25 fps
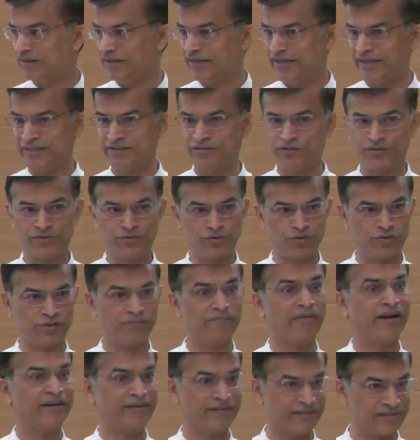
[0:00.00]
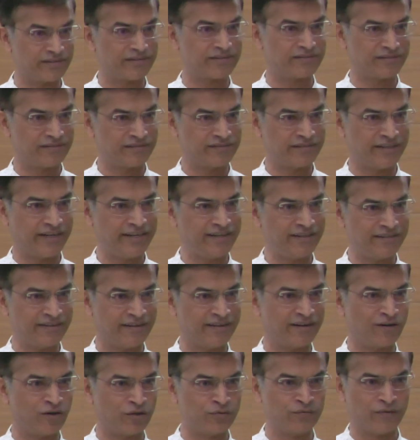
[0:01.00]
it's tremendous, right?
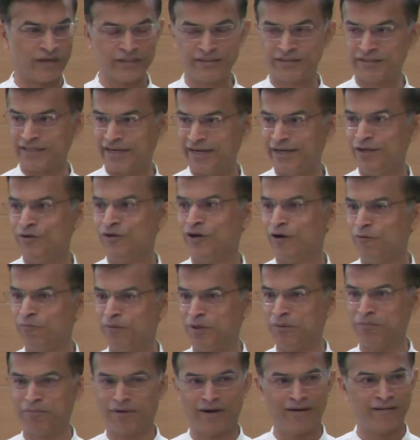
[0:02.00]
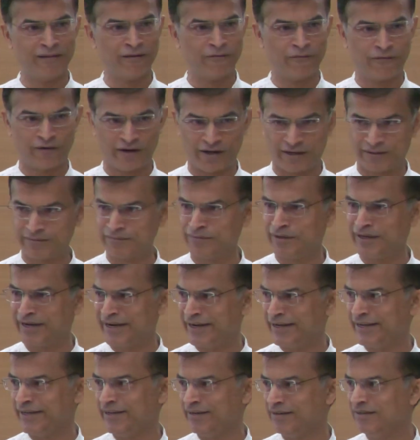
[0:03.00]
On one side, you have people in the farm
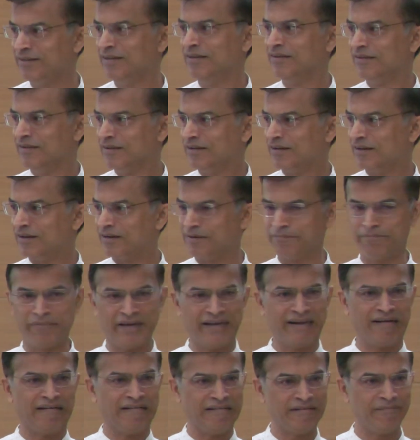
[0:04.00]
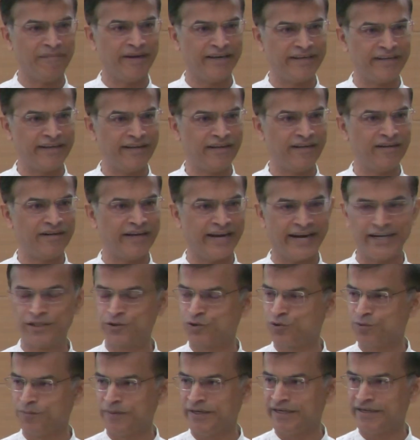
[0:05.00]
dying, barely making
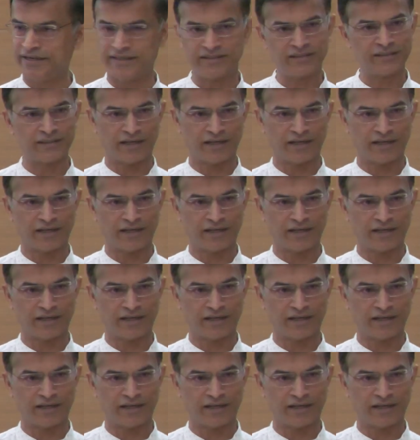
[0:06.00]
ends to meet, and